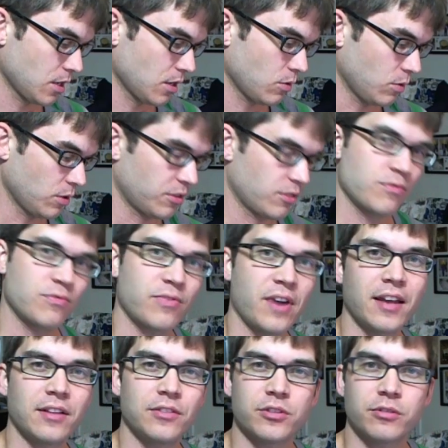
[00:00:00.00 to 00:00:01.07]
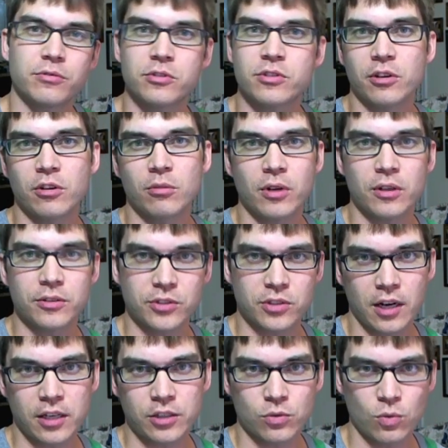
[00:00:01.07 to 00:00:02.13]
what fans of single malt
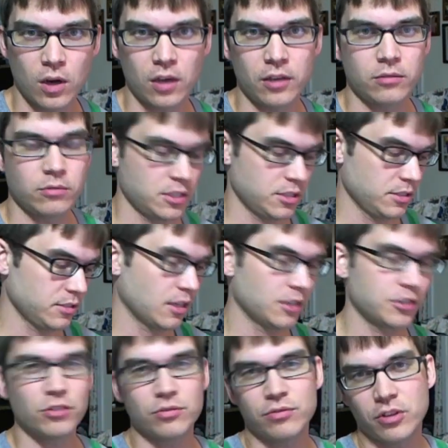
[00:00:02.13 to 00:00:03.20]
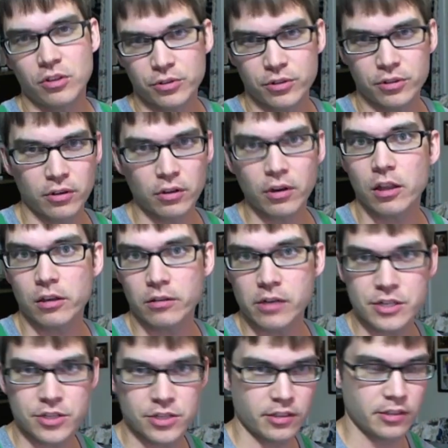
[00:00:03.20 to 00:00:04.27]
scotch want, which is non-chill filtered, no
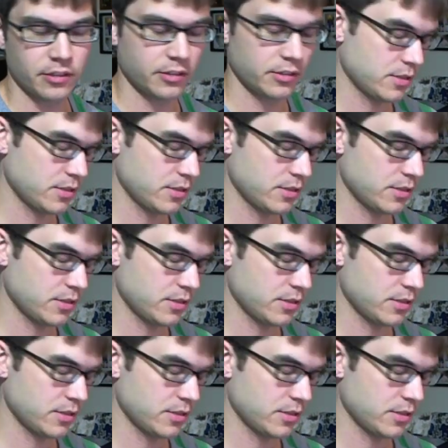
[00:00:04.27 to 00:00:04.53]
coloration.